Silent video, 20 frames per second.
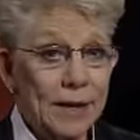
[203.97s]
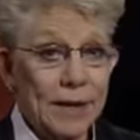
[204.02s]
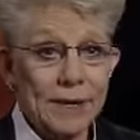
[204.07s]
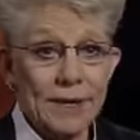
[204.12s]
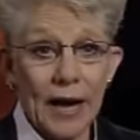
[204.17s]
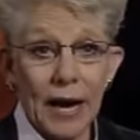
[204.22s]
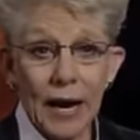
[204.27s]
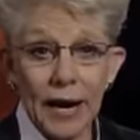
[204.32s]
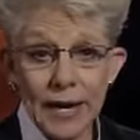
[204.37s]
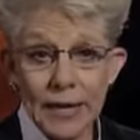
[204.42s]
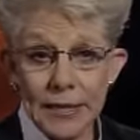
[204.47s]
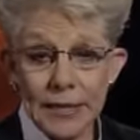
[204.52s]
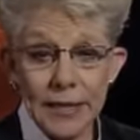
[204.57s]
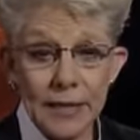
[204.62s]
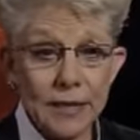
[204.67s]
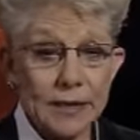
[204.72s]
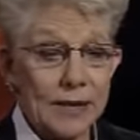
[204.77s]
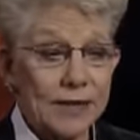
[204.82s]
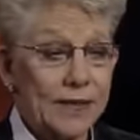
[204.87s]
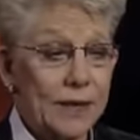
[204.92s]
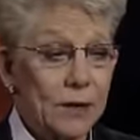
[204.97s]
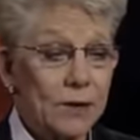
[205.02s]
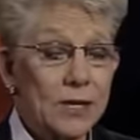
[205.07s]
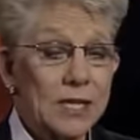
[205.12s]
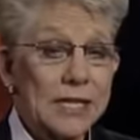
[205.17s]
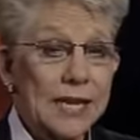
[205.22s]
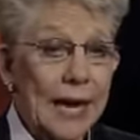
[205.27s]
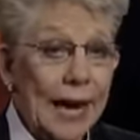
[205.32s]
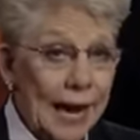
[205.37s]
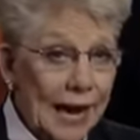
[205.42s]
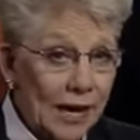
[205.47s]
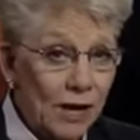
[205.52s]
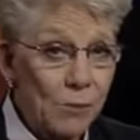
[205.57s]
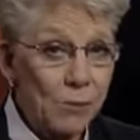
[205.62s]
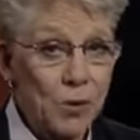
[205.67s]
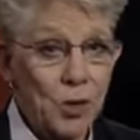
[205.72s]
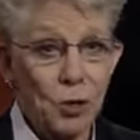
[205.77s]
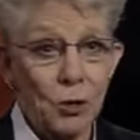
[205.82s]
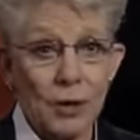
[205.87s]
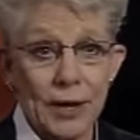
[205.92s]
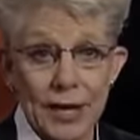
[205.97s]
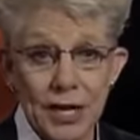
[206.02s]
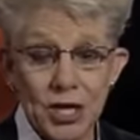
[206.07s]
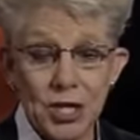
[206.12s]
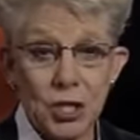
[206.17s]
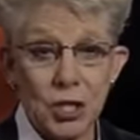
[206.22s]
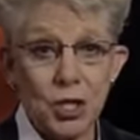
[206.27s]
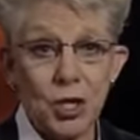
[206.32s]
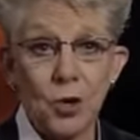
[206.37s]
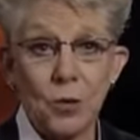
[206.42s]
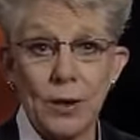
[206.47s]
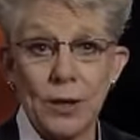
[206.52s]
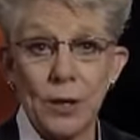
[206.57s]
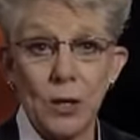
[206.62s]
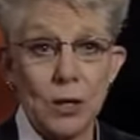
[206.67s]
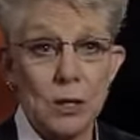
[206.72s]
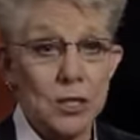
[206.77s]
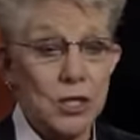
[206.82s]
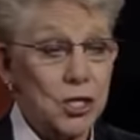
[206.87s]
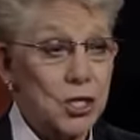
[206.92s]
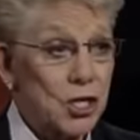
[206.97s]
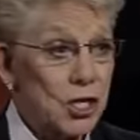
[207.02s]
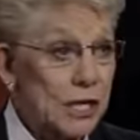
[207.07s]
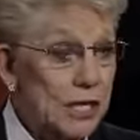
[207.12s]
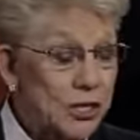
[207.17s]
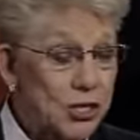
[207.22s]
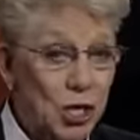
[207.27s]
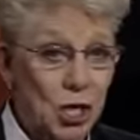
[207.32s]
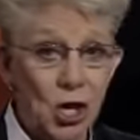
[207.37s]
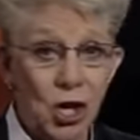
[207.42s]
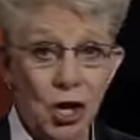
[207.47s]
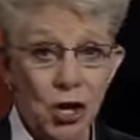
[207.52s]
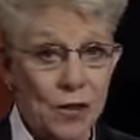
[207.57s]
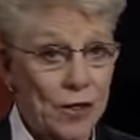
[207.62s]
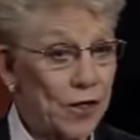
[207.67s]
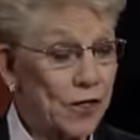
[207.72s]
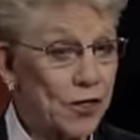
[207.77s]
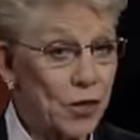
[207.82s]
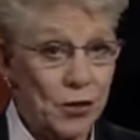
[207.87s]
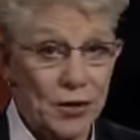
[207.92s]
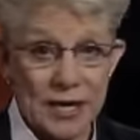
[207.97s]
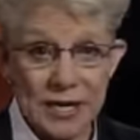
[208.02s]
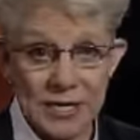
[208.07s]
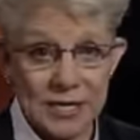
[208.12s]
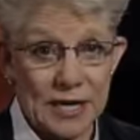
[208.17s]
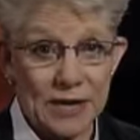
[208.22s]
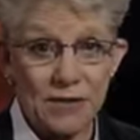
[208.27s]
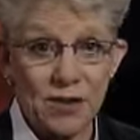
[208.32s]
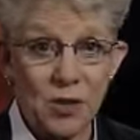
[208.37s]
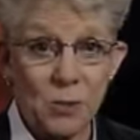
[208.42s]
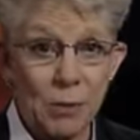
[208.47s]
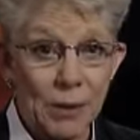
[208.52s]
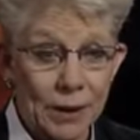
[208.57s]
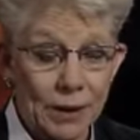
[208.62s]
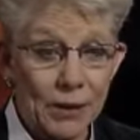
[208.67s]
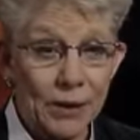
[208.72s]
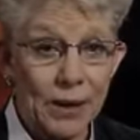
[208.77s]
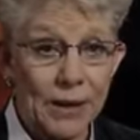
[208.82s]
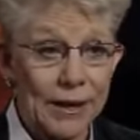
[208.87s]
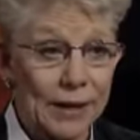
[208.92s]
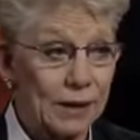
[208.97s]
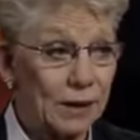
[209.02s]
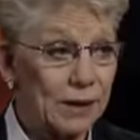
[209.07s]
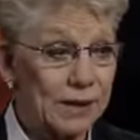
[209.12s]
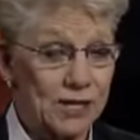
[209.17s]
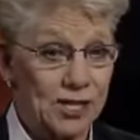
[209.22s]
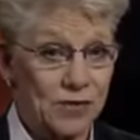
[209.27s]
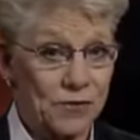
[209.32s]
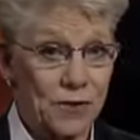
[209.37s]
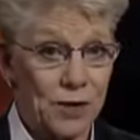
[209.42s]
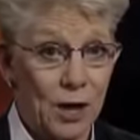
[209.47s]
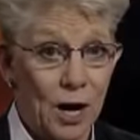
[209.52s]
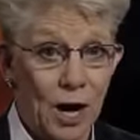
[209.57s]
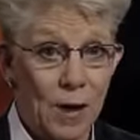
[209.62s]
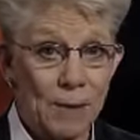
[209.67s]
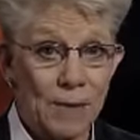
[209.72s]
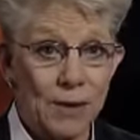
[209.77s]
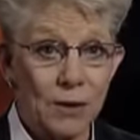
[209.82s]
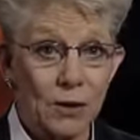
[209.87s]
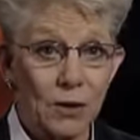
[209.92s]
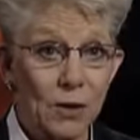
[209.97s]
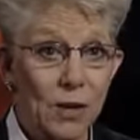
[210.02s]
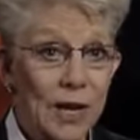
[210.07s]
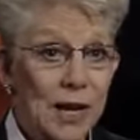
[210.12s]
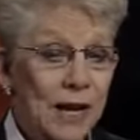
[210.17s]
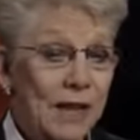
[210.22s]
The idea that there is cattle mutilation going on just along the 37th parallel is phenomenal.